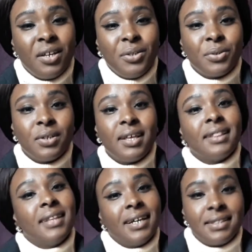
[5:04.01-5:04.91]
You know,
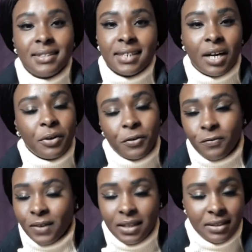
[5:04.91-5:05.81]
that is how you
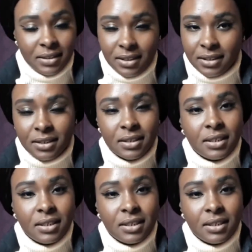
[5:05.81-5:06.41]
validate.